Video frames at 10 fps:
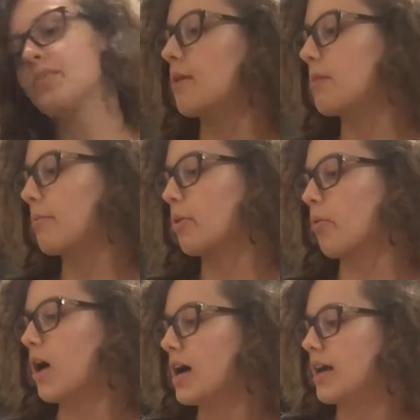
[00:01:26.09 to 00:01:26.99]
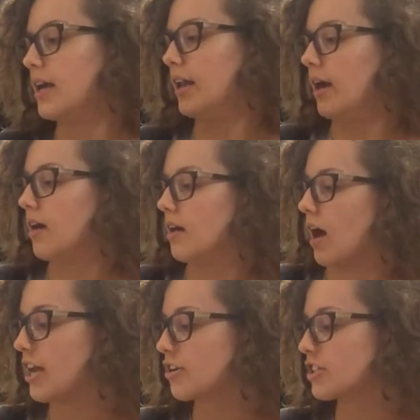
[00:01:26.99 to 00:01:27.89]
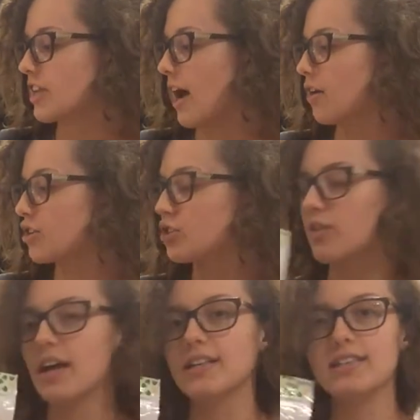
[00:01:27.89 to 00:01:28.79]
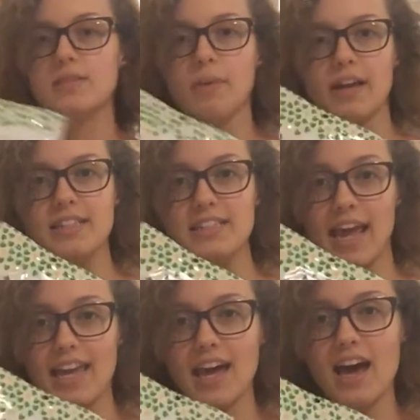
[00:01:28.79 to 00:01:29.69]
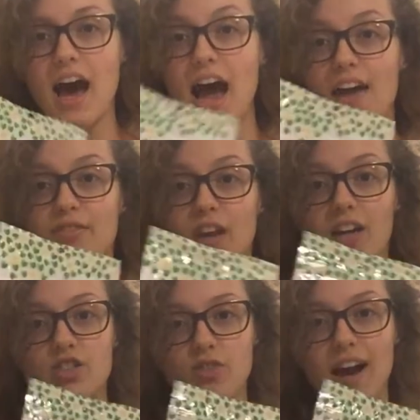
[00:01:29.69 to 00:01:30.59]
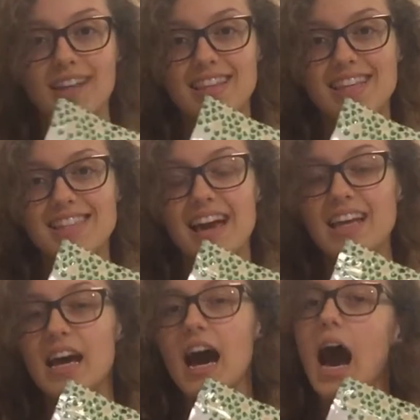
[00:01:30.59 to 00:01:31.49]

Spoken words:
Item number 1, cheddar style shreds by Daya. I have not tried these yet.